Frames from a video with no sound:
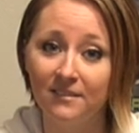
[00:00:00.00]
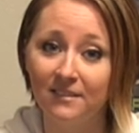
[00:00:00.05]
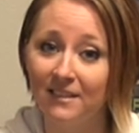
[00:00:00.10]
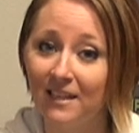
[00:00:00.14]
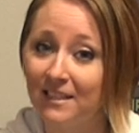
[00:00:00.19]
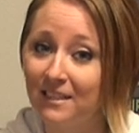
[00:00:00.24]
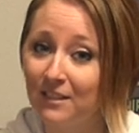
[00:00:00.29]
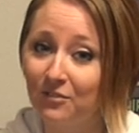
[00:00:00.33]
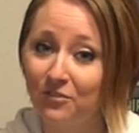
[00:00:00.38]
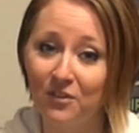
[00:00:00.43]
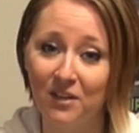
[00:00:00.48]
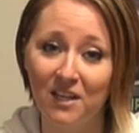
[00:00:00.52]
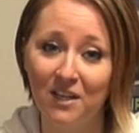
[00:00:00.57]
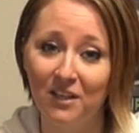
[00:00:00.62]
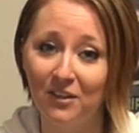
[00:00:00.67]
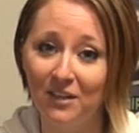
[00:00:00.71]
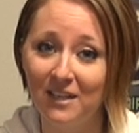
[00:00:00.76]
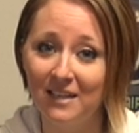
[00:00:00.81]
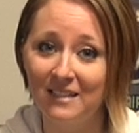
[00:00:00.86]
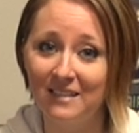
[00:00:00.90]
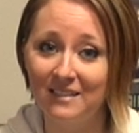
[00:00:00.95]
as a
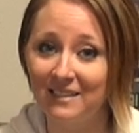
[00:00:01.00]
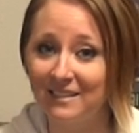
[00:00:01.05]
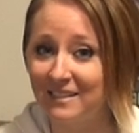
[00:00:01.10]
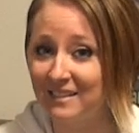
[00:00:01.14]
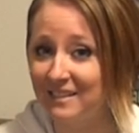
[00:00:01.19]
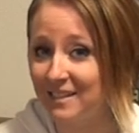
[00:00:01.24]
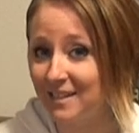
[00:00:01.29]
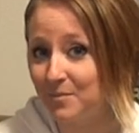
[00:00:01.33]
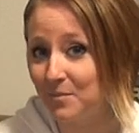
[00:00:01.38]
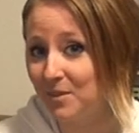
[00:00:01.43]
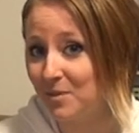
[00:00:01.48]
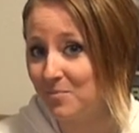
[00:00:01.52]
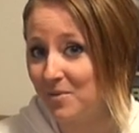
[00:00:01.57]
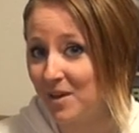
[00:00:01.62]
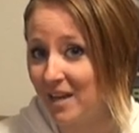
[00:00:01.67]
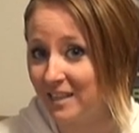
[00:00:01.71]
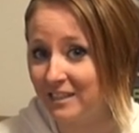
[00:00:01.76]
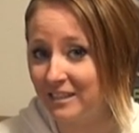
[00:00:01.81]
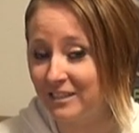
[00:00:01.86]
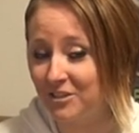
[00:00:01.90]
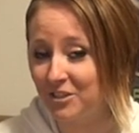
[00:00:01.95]
figurine to stick him in the
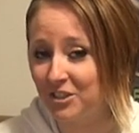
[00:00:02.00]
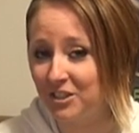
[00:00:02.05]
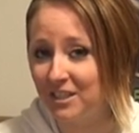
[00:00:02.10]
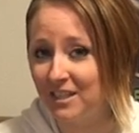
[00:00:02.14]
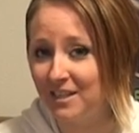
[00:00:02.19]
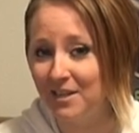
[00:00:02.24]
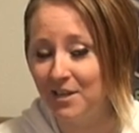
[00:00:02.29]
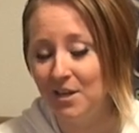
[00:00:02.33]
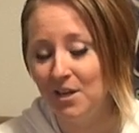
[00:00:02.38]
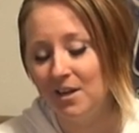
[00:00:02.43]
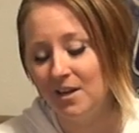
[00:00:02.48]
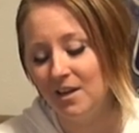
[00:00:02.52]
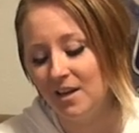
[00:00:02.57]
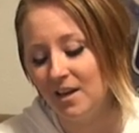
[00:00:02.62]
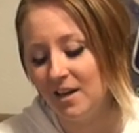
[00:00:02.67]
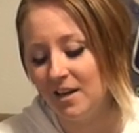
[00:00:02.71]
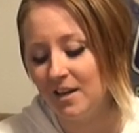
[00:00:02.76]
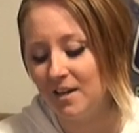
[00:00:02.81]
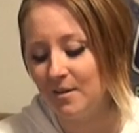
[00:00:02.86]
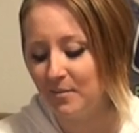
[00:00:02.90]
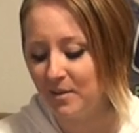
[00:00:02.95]
passenger seat,
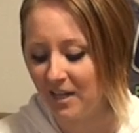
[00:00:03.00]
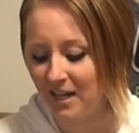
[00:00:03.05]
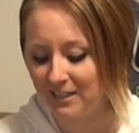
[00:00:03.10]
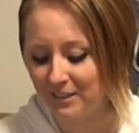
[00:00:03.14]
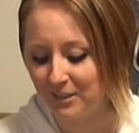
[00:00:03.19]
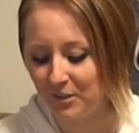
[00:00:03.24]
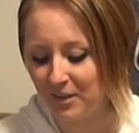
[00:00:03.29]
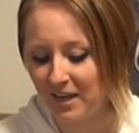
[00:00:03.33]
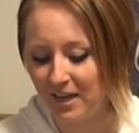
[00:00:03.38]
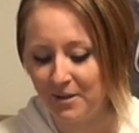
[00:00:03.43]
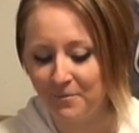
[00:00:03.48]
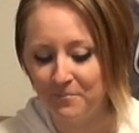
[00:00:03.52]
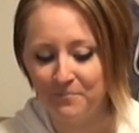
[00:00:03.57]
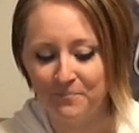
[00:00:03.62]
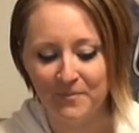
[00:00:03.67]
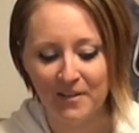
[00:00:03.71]
but that's okay.